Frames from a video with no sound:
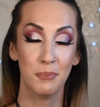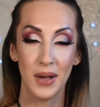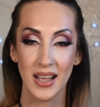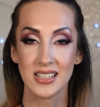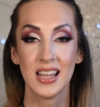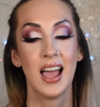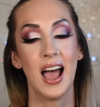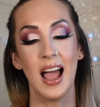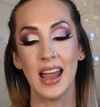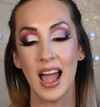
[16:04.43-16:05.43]
But
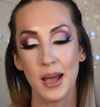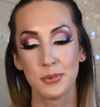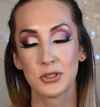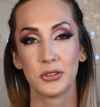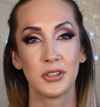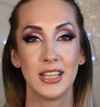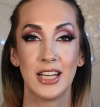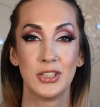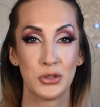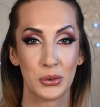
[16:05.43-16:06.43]
I absolutely
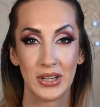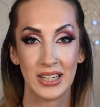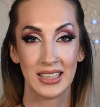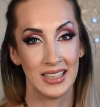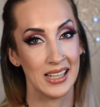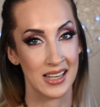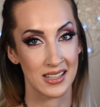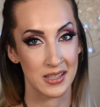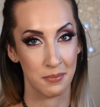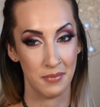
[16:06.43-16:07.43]
adore the
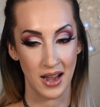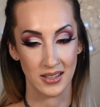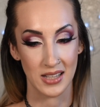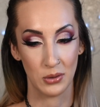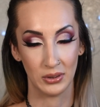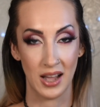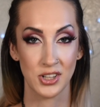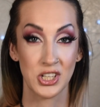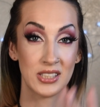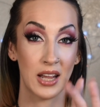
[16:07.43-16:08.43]
Kiss Max Out
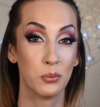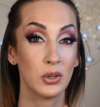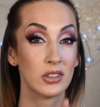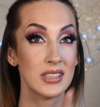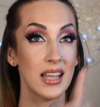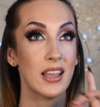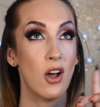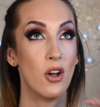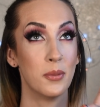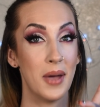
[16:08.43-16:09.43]
Lashes. I will say that
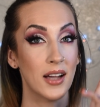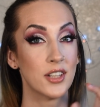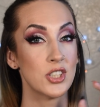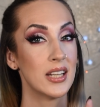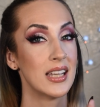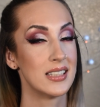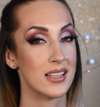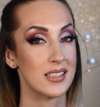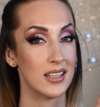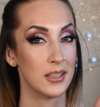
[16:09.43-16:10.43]
on the packaging, it
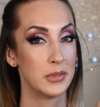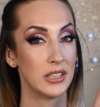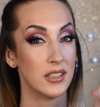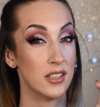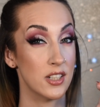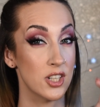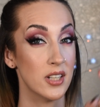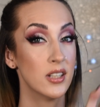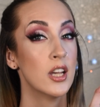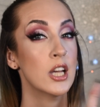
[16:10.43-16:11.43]
does say limited
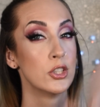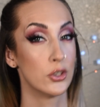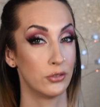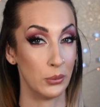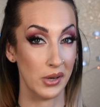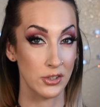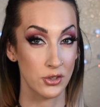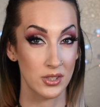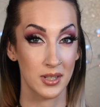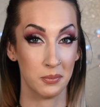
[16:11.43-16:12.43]
edition. So if you are
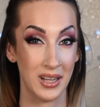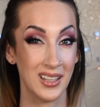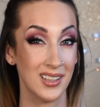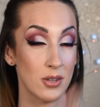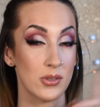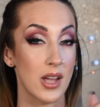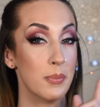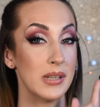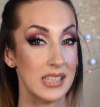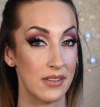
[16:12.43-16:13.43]
interested in picking those
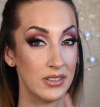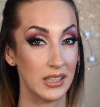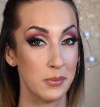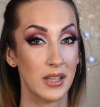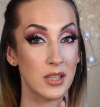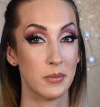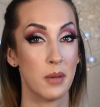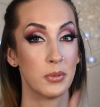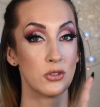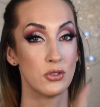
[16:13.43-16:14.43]
up, definitely pick them
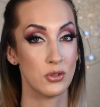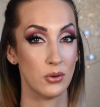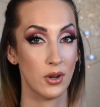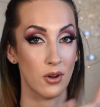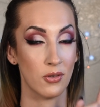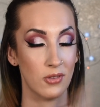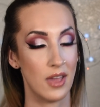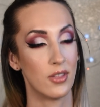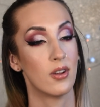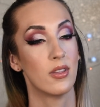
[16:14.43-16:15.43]
up sooner
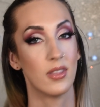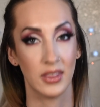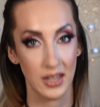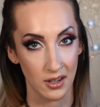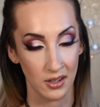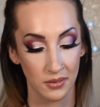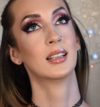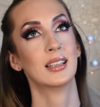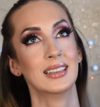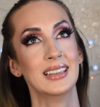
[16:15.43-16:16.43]
rather than later.
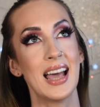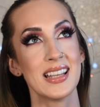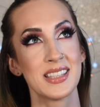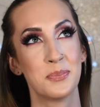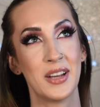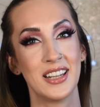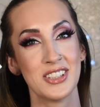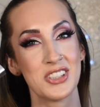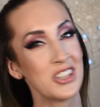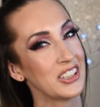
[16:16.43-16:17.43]
Last but
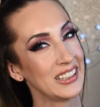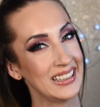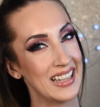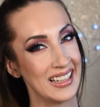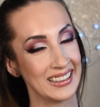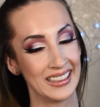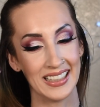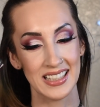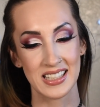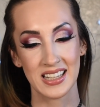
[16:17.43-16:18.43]
certainly not
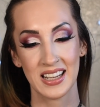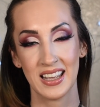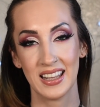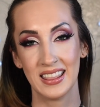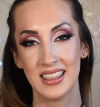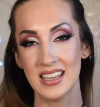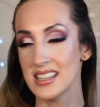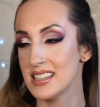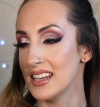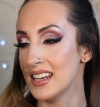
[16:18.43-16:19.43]
least,
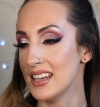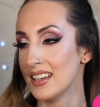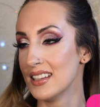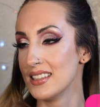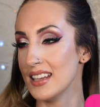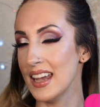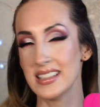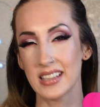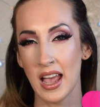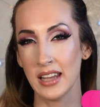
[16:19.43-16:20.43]
this is,
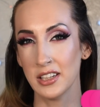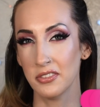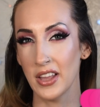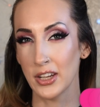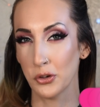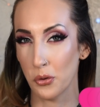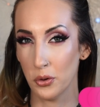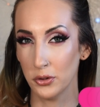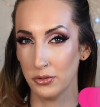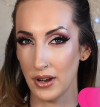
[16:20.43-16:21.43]
it's kind of like an
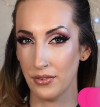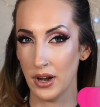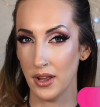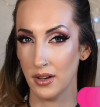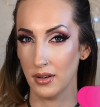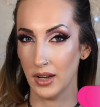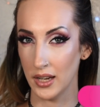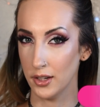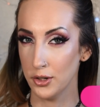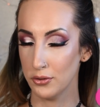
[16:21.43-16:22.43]
old favorite
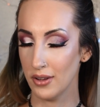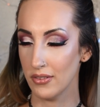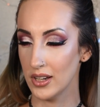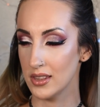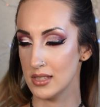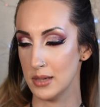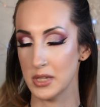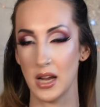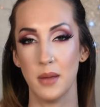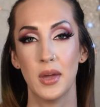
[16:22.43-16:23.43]
and a new favorite at the same
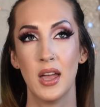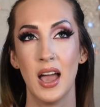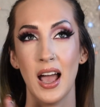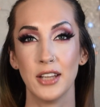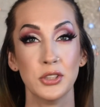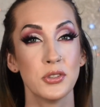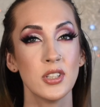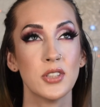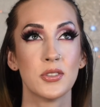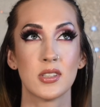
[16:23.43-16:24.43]
time. I used
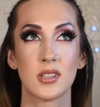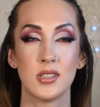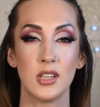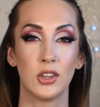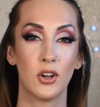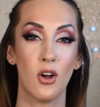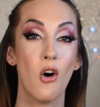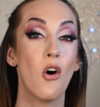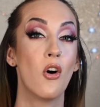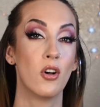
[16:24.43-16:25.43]
to use this concealer
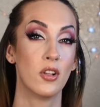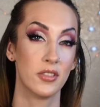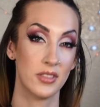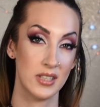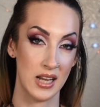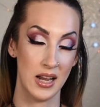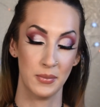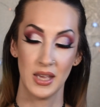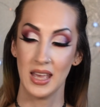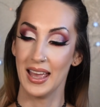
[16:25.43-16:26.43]
all the
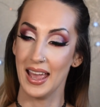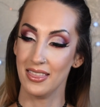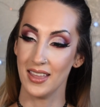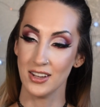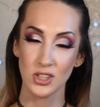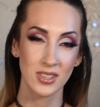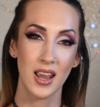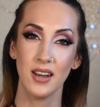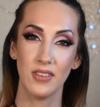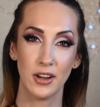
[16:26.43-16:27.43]
time. And then just
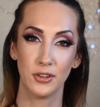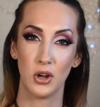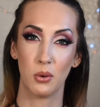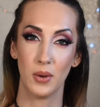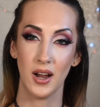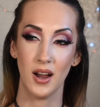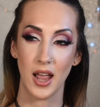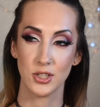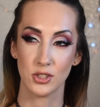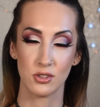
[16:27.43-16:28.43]
kind of out of nowhere,
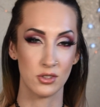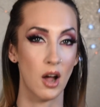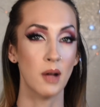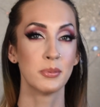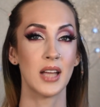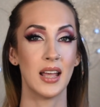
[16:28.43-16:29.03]
I just stopped.